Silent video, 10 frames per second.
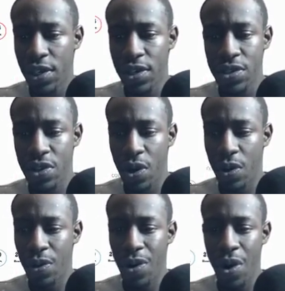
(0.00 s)

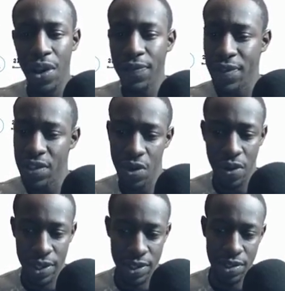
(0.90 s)
So all of these
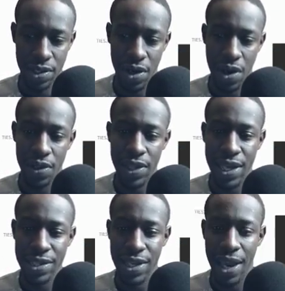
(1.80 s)
coins are
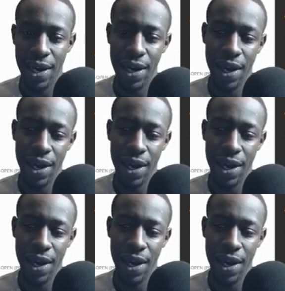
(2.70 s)
things that